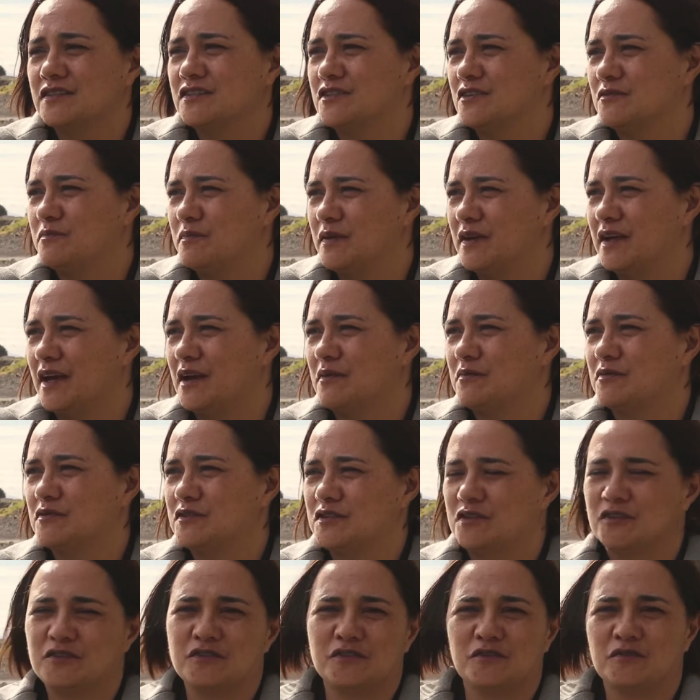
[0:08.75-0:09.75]
to be able
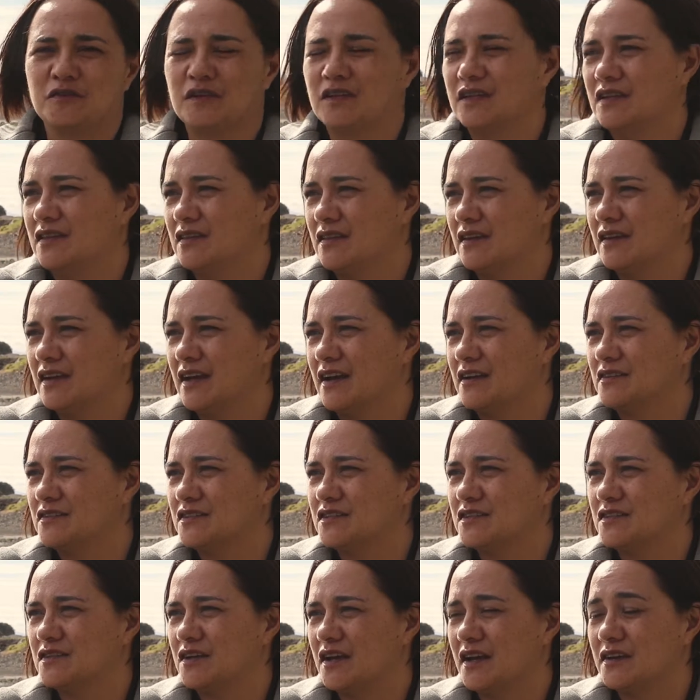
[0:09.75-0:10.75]
to do anything
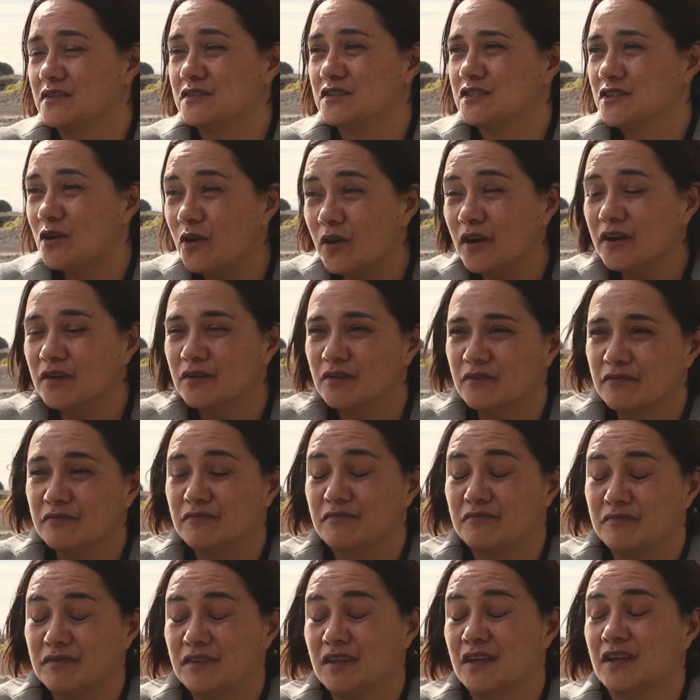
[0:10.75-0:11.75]
outside of
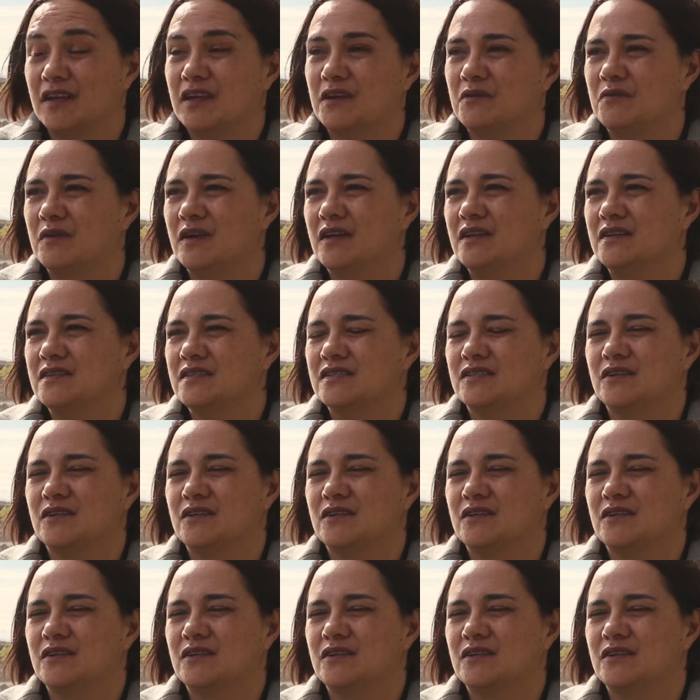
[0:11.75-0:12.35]
the iwi.